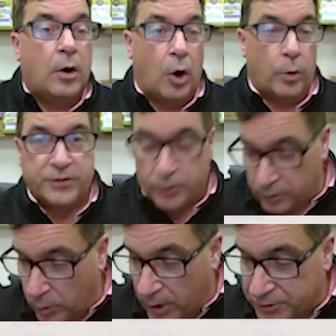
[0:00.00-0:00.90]
Always a
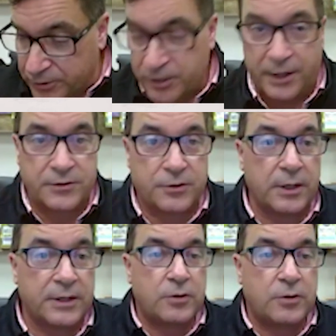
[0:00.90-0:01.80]
good question, Janice. So
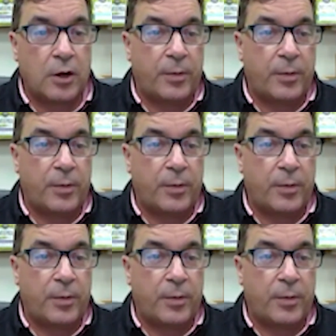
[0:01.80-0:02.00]
let's talk